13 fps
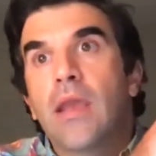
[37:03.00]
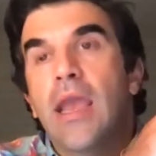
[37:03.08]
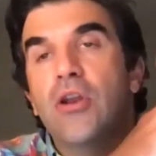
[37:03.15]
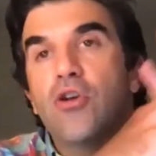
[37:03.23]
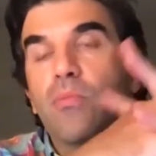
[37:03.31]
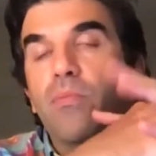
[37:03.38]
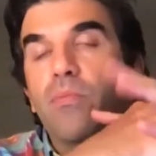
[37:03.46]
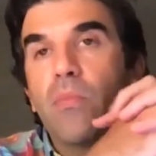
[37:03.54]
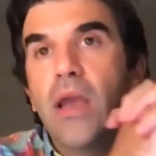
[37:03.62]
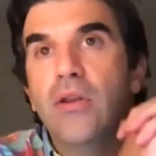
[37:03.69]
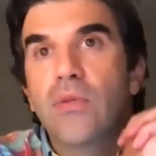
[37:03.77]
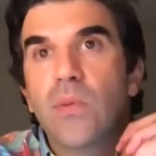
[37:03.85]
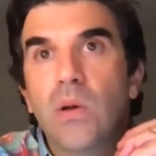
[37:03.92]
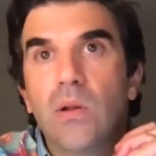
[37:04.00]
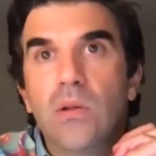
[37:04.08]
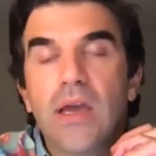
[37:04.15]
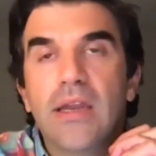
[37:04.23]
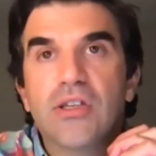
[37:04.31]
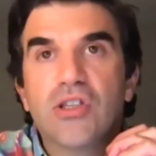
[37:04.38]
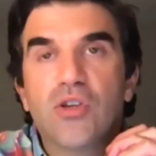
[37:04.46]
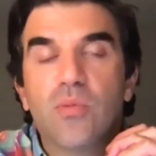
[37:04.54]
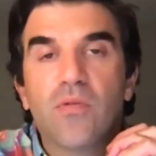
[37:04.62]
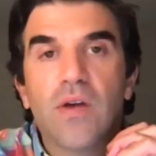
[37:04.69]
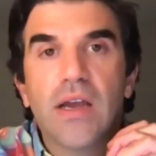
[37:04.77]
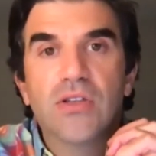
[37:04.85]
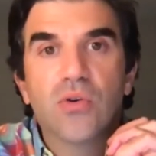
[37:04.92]
and your and the lighting
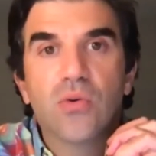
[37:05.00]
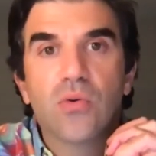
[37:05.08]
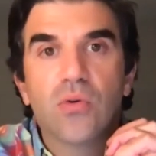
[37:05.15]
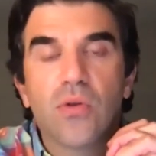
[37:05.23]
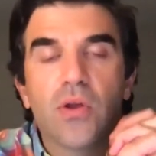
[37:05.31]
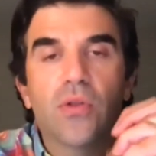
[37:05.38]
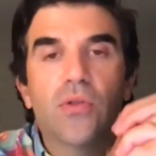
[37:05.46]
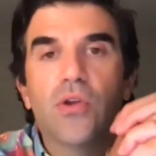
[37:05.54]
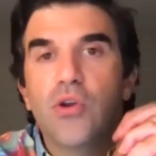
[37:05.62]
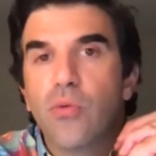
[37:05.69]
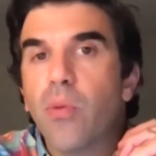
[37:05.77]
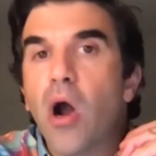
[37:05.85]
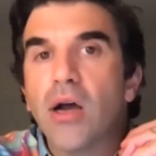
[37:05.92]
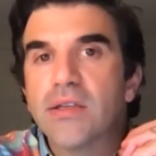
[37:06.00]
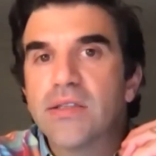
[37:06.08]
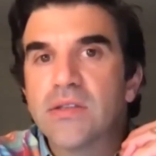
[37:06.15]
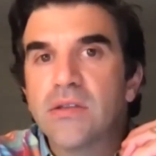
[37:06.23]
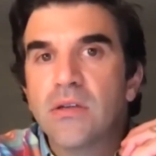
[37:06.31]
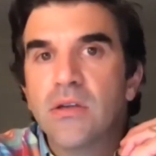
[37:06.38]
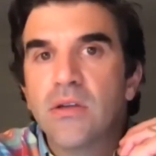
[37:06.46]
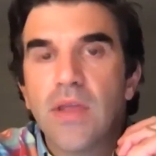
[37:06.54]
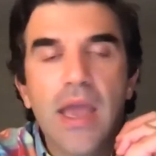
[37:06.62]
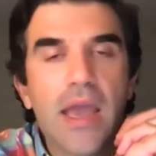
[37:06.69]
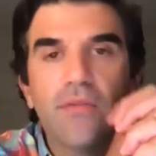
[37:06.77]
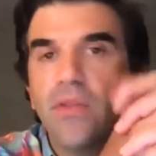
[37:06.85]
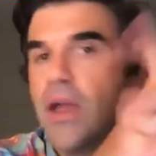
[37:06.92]
supervisor or the, the, your boss the
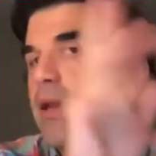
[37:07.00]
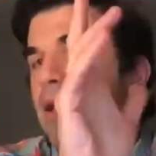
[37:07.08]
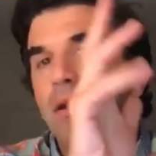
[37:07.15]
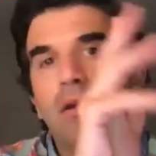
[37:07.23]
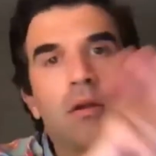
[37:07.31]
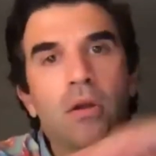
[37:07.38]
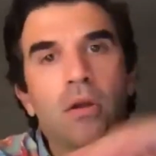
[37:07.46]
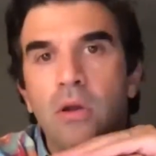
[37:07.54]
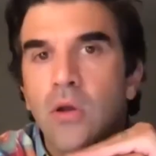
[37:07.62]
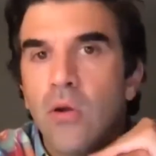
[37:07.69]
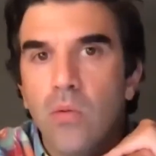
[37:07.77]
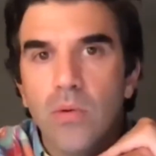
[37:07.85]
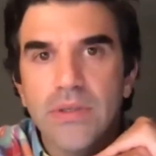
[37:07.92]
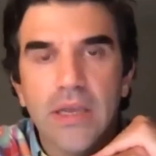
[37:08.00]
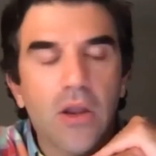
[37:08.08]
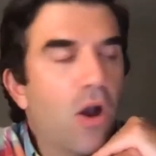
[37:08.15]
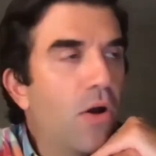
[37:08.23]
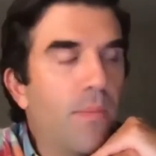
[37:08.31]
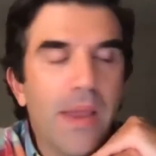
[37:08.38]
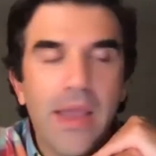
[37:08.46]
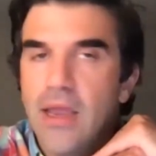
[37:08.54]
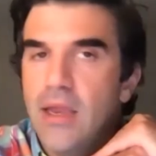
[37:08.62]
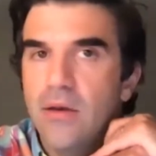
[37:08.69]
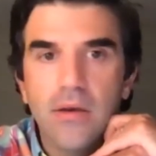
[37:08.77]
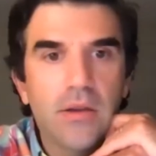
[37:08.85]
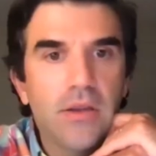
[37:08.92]
head of lighting was like oh
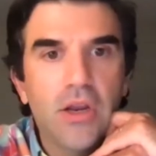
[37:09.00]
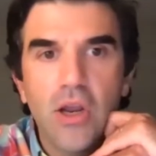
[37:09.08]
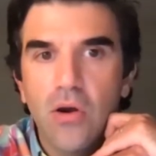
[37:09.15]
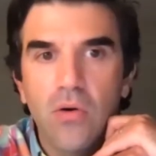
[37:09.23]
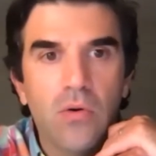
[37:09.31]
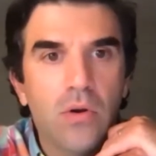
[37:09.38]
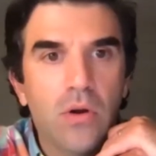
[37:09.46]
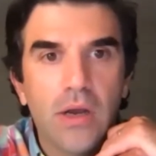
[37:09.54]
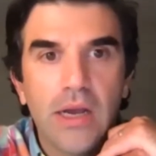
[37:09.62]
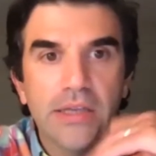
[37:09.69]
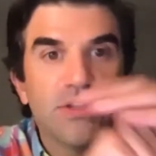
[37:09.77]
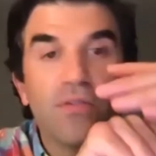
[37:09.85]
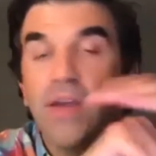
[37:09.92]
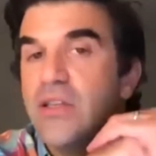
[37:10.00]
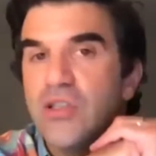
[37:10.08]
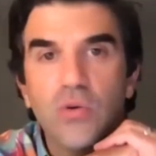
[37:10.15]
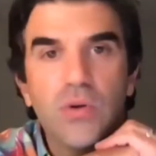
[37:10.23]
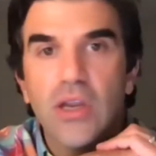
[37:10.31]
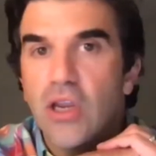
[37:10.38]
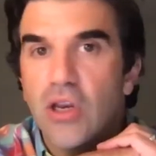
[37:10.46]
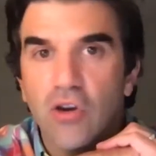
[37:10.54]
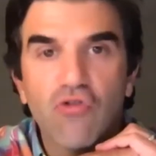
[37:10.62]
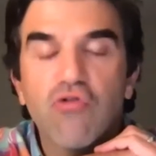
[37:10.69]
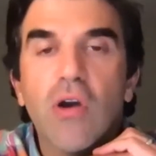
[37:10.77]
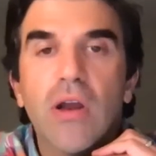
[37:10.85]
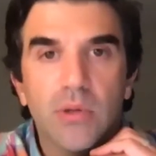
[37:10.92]
man you know uh, sylvain's doing an
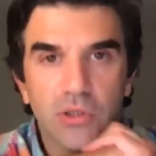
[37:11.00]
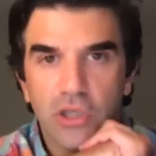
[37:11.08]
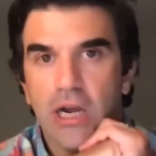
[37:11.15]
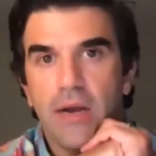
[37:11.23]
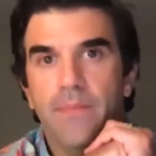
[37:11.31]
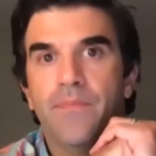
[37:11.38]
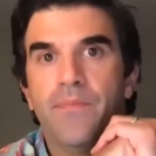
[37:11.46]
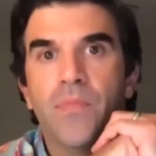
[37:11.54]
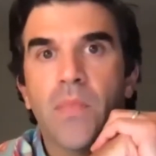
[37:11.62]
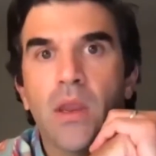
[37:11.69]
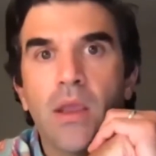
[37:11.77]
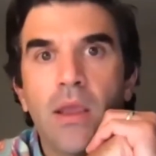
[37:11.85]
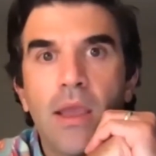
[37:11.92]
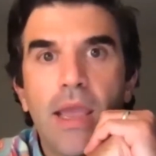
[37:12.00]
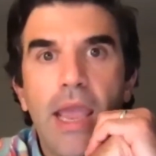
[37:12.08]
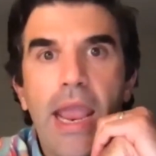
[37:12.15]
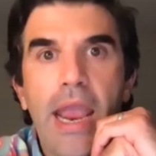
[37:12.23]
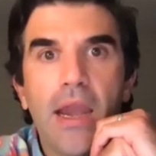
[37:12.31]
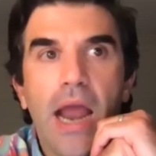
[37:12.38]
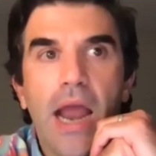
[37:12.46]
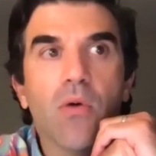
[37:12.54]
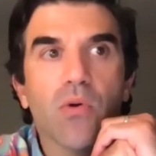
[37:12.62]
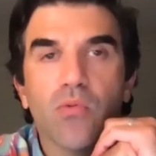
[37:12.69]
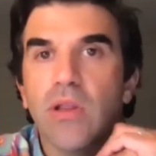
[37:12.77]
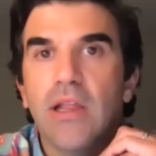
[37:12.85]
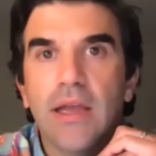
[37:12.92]
incredible job and i would
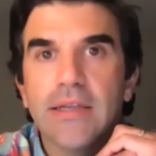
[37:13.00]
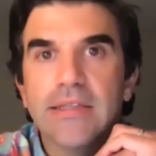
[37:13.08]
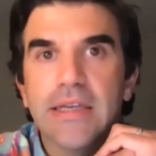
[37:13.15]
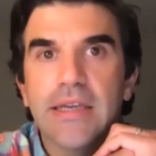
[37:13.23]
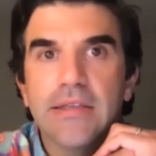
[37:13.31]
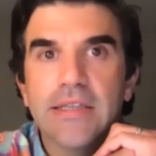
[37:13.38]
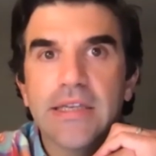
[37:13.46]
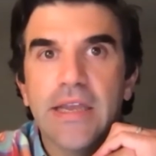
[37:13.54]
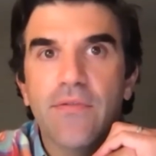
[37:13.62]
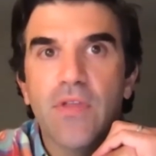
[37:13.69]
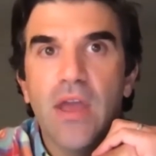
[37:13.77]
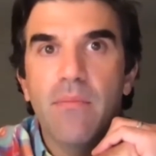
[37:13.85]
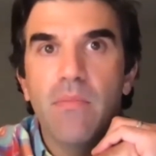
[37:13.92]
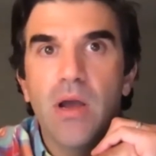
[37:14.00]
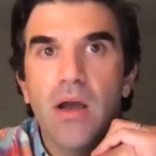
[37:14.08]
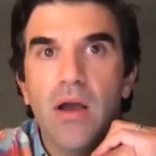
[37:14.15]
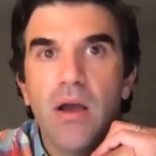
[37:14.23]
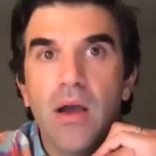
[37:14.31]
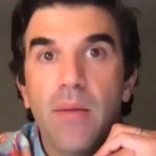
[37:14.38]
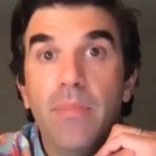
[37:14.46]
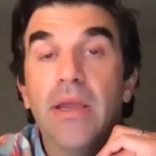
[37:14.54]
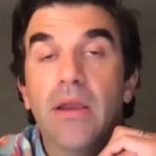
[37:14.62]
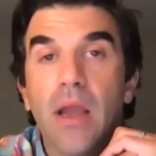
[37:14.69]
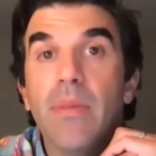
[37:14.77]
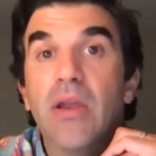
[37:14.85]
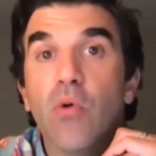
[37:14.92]
really like to, to give them uh, a big
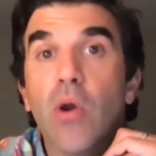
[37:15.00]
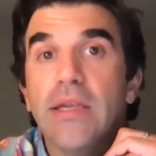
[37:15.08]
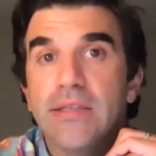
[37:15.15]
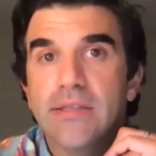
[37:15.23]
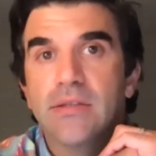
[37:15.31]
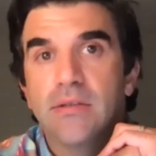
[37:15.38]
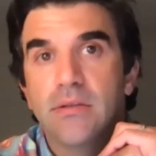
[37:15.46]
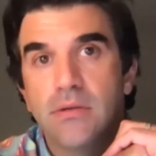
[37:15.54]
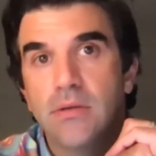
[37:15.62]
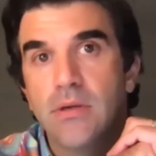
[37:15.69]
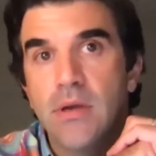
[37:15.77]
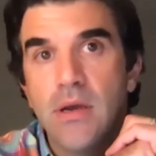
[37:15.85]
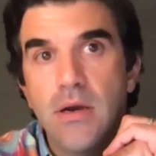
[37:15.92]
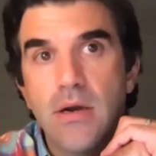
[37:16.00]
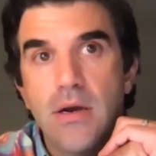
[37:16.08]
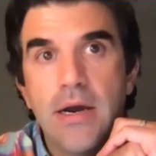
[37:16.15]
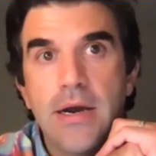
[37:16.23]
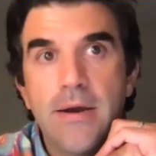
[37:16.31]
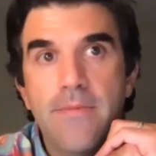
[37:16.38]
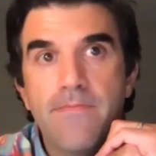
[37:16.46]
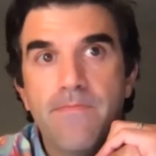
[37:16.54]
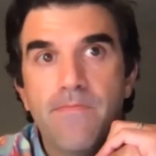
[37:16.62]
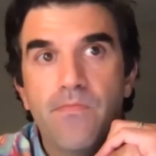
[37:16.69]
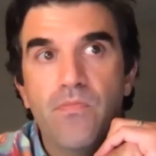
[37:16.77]
a big raise um,